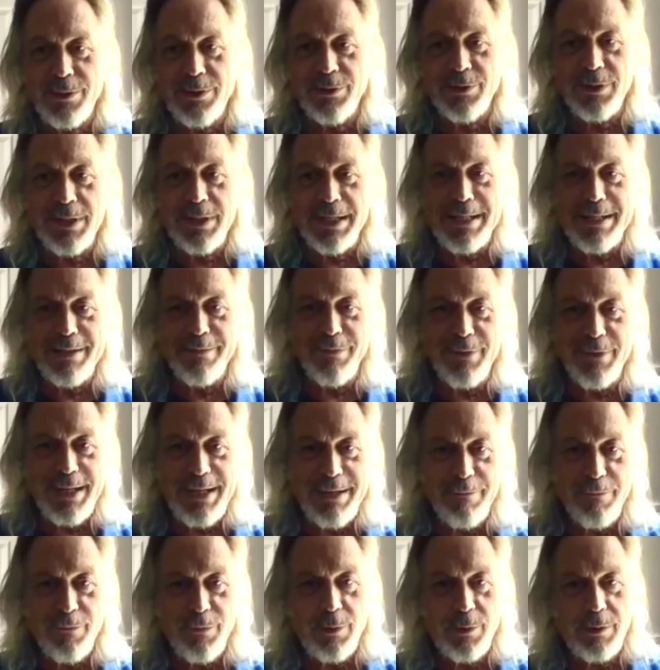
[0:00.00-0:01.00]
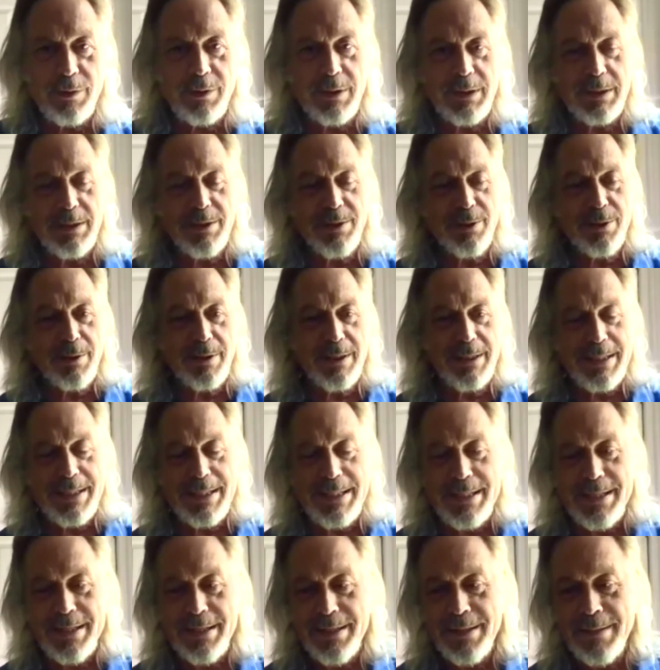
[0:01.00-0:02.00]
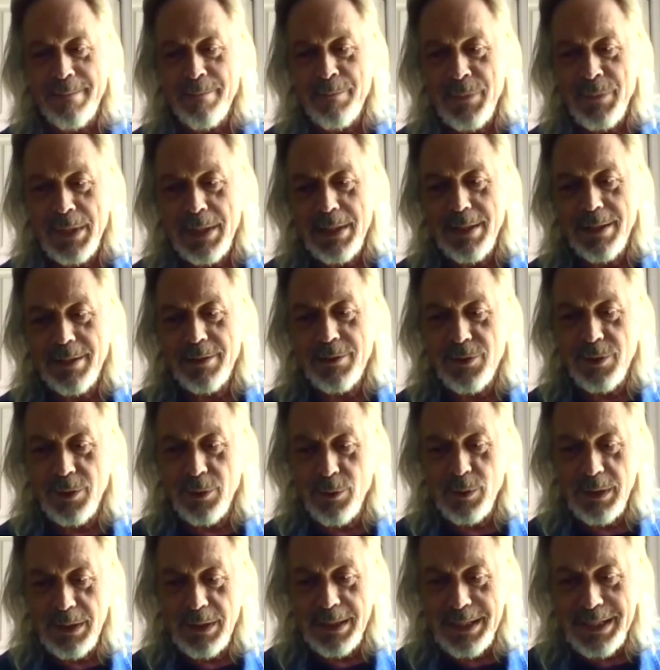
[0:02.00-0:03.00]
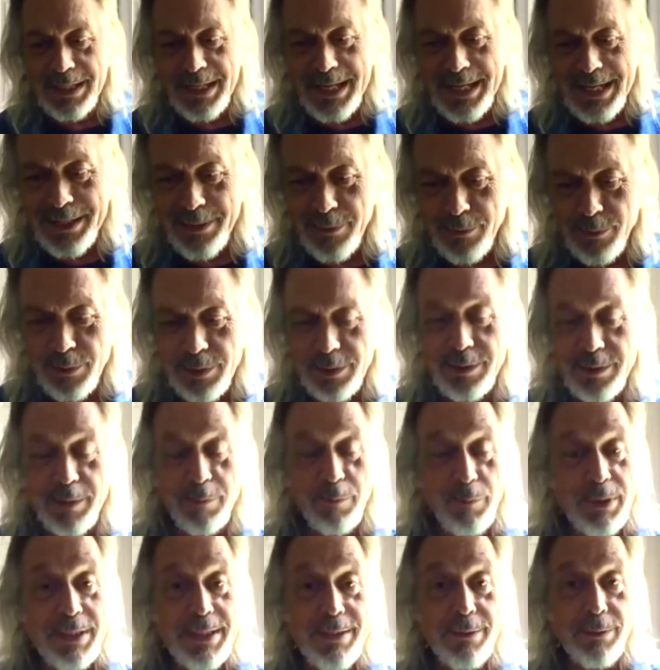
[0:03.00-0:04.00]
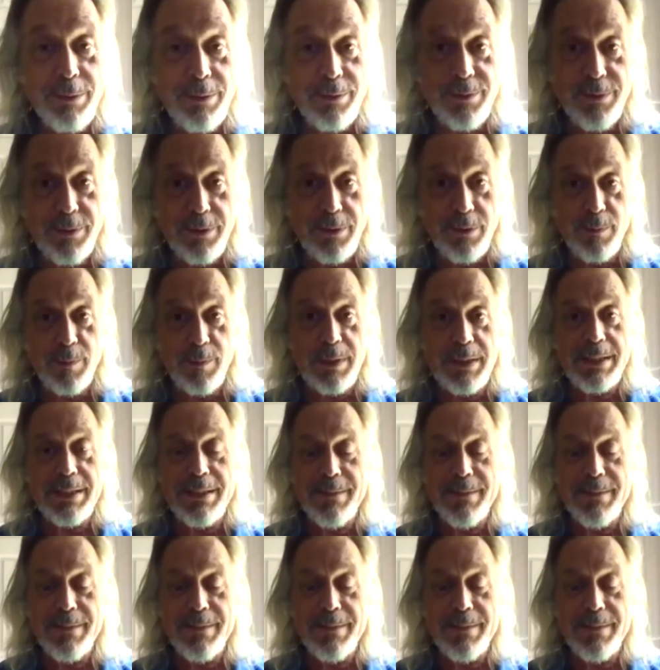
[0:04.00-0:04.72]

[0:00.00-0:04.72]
just kind of effortlessly. So it had a real appeal to me.